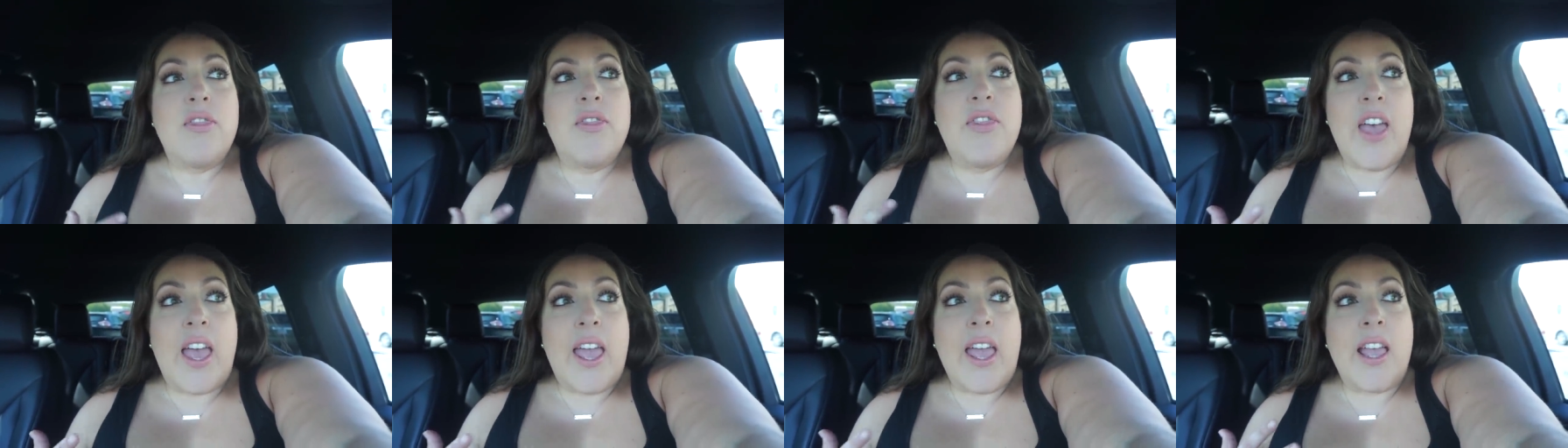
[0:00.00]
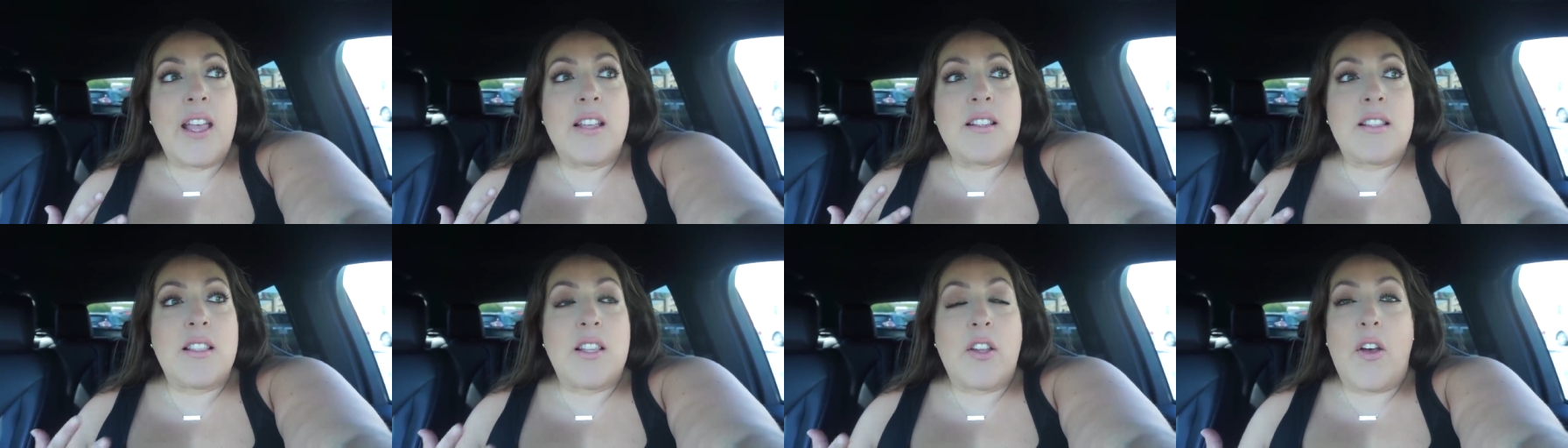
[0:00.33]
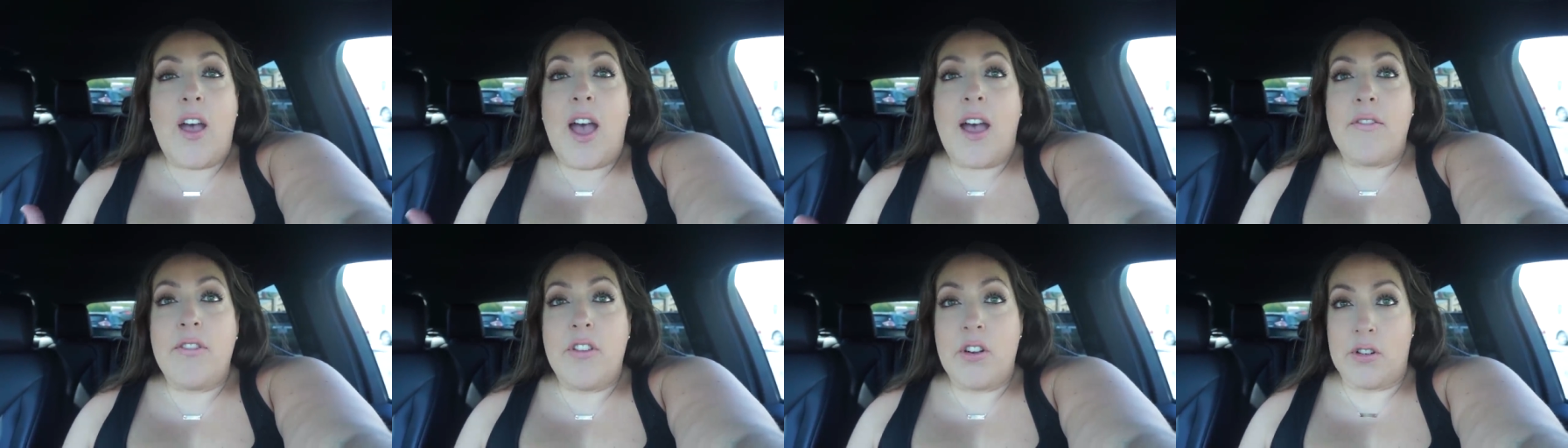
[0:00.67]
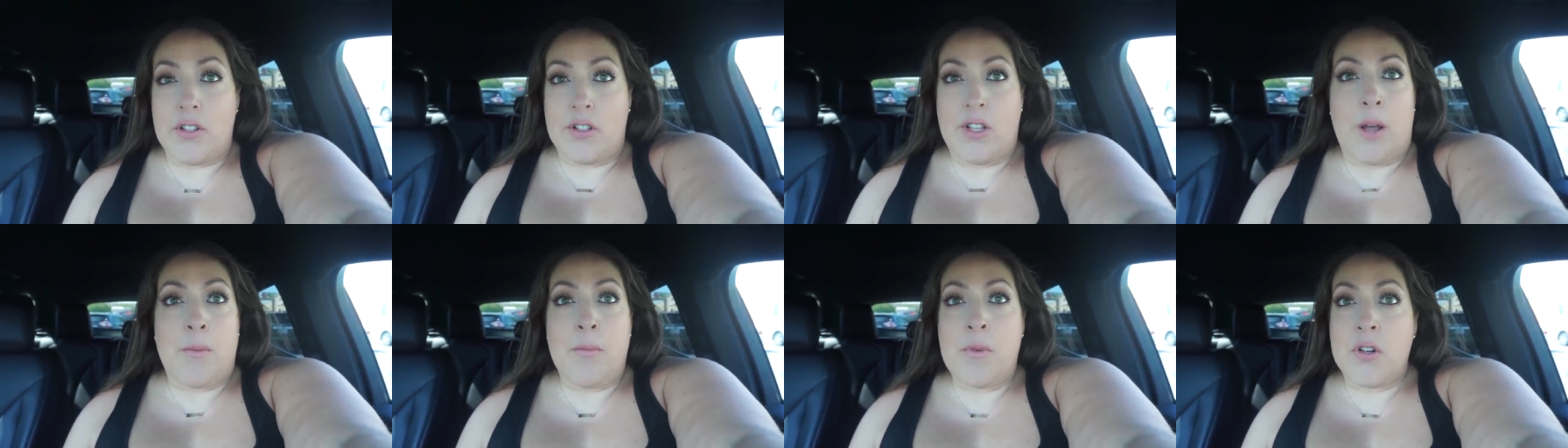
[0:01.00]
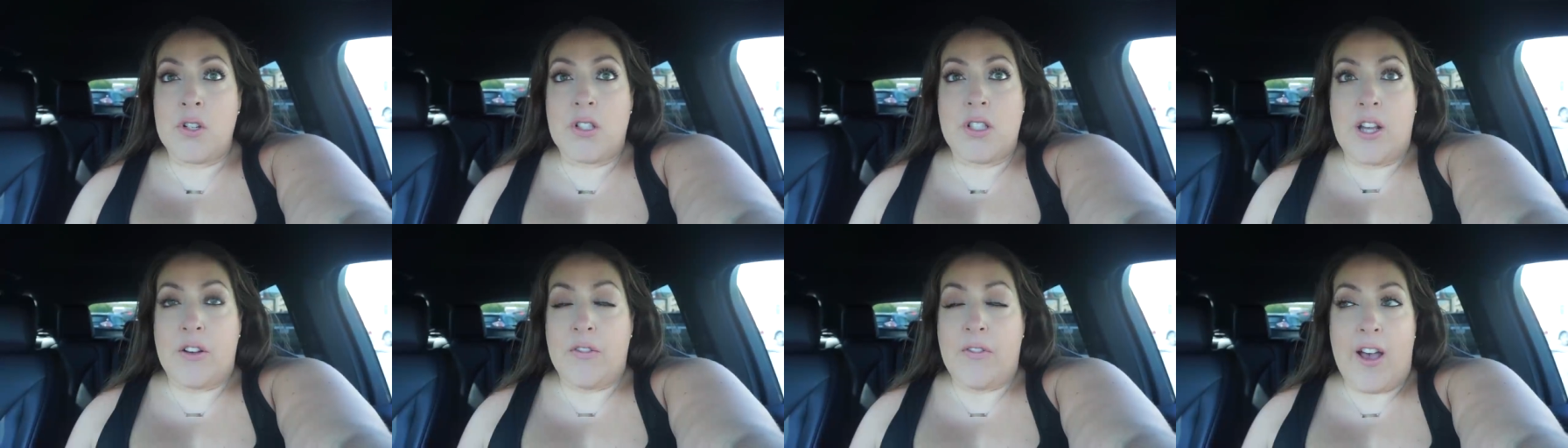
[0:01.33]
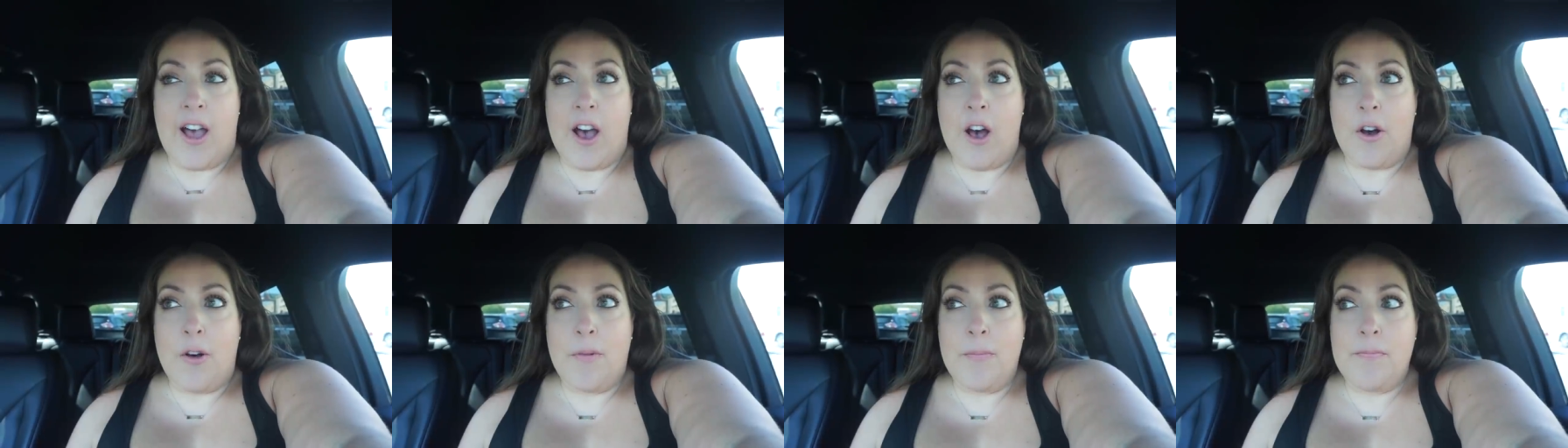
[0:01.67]
they still have their summer stuff
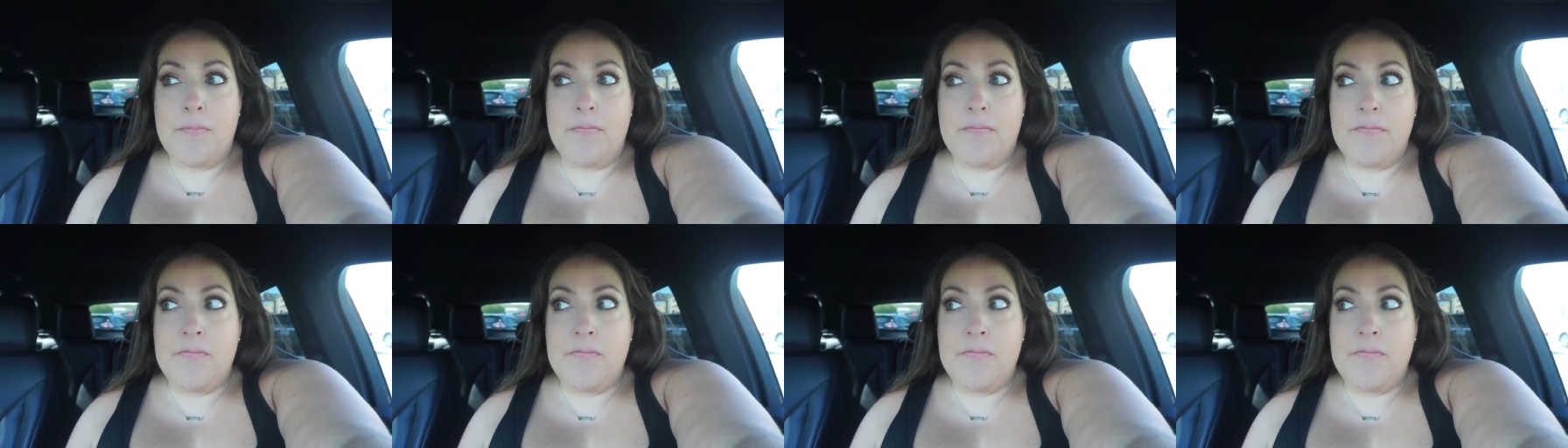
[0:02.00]
out.